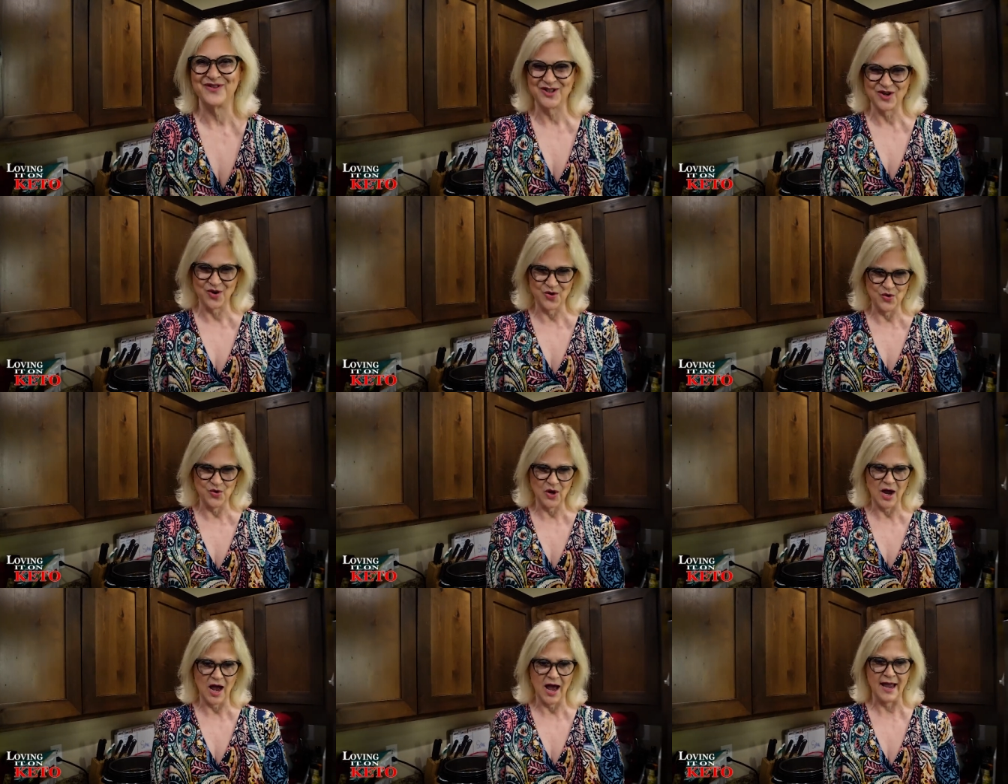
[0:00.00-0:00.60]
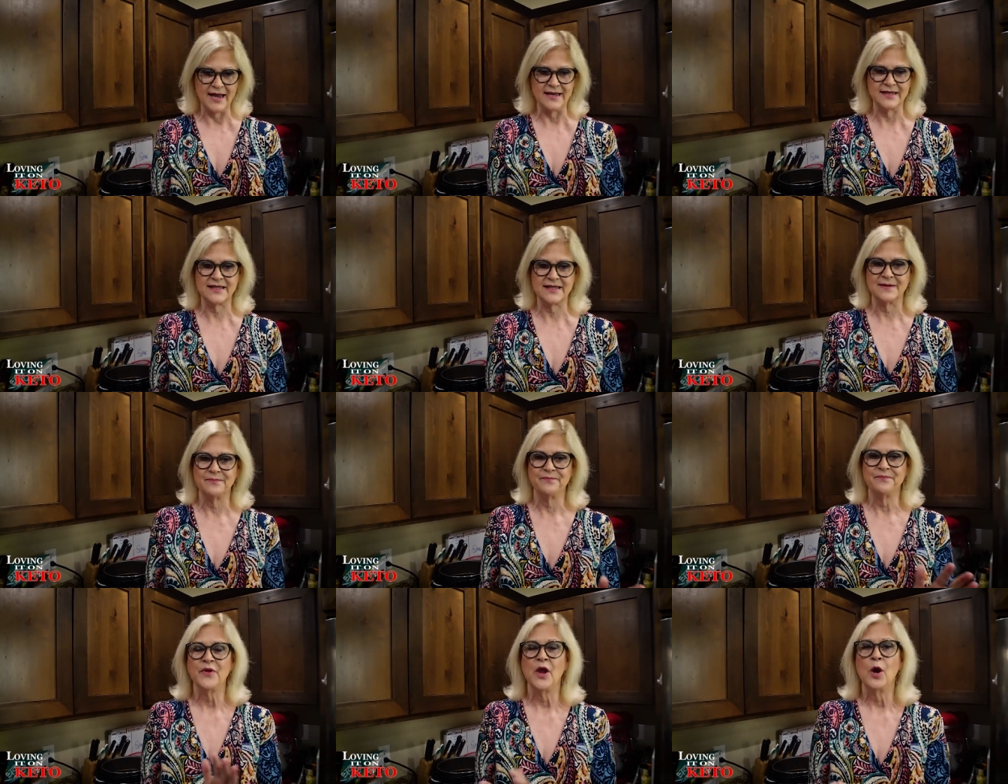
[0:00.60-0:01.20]
So you guys,
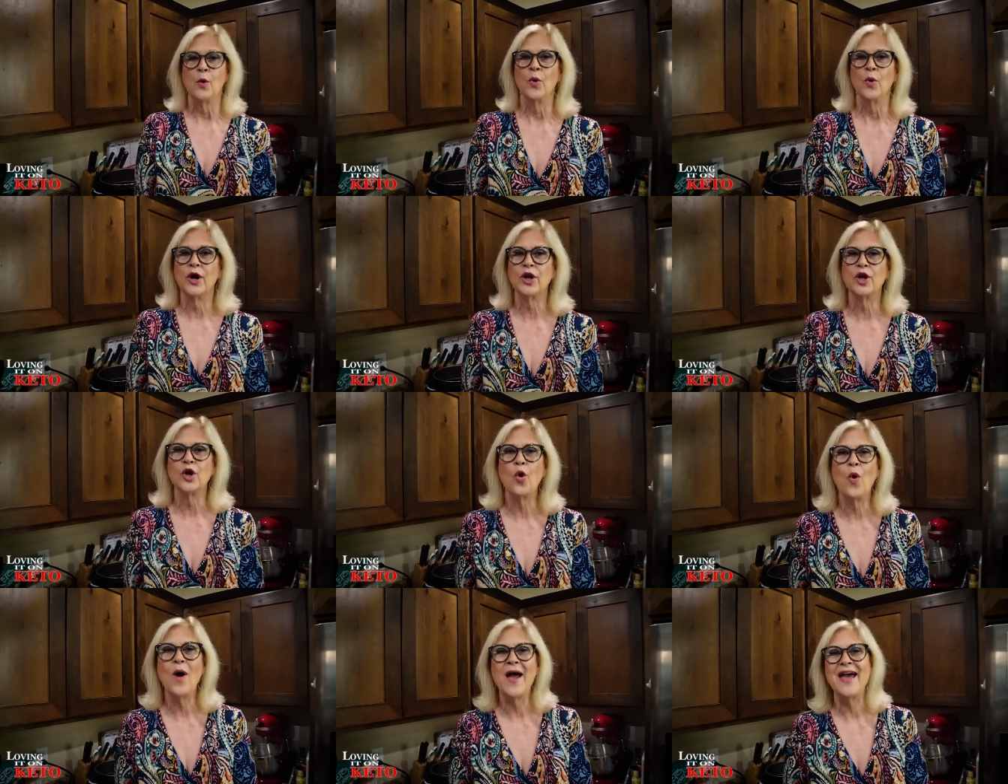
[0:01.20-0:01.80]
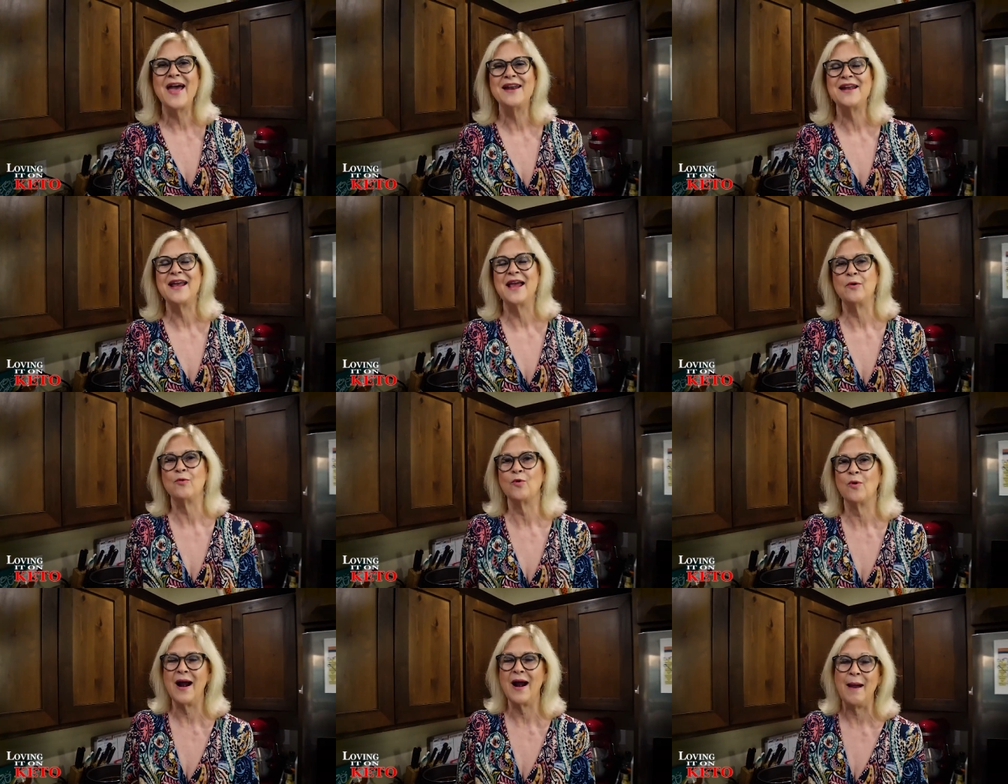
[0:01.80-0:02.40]
we're gonna go ahead
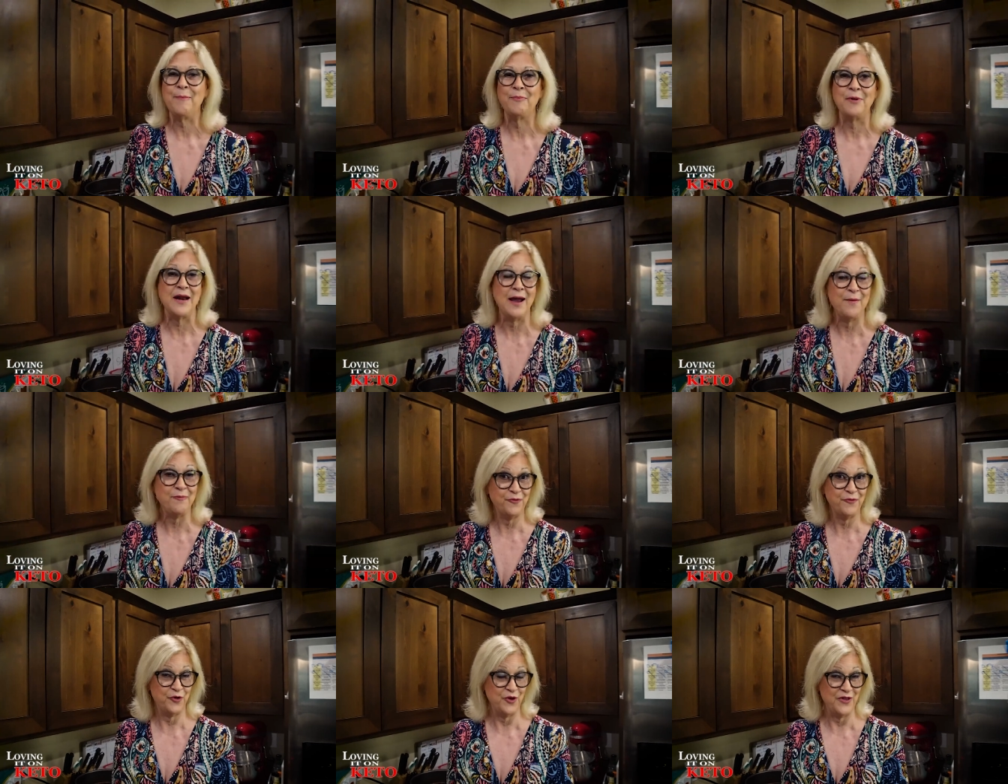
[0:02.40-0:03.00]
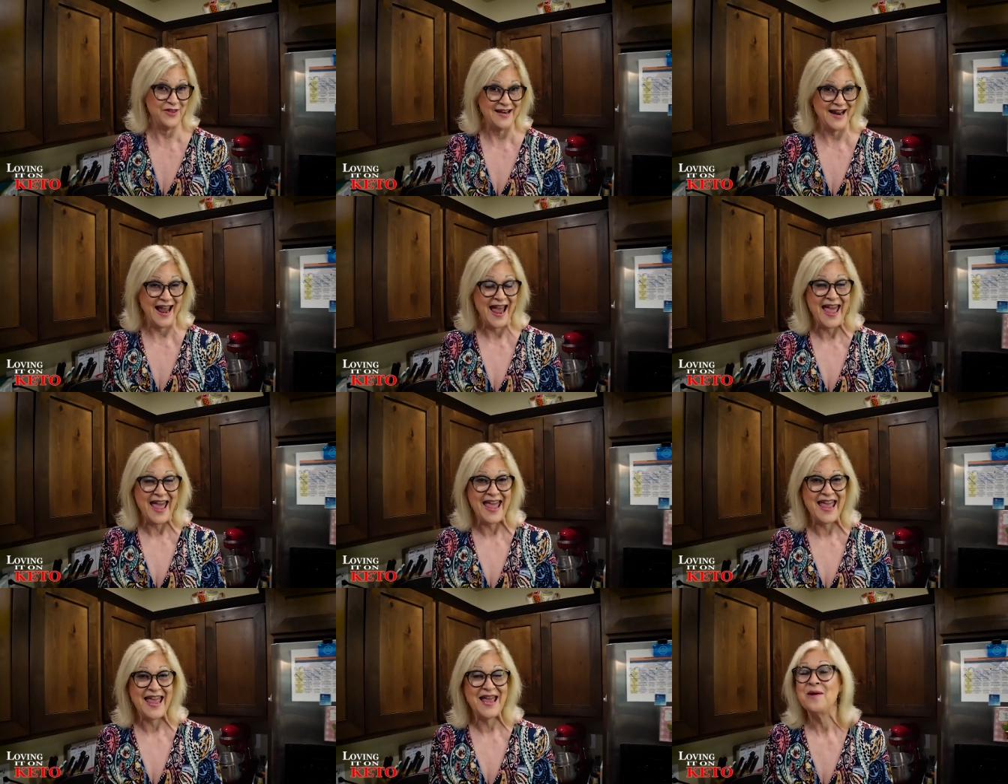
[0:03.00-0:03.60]
and wrap it up for the day.